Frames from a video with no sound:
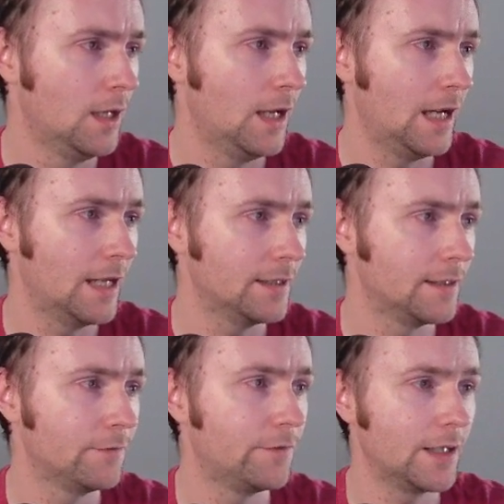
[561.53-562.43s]
And
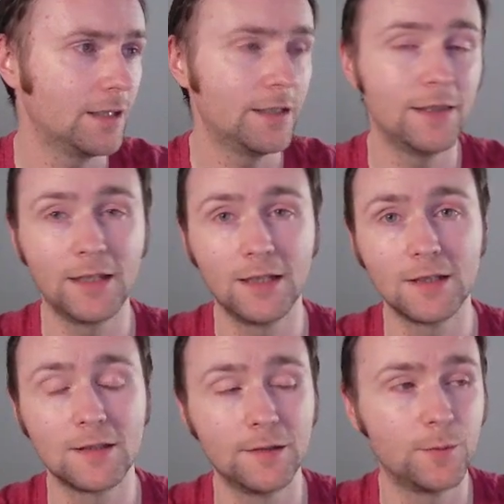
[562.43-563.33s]
finally the
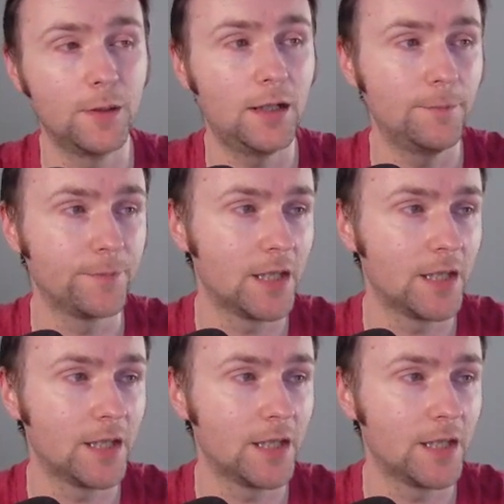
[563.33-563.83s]
kits as well.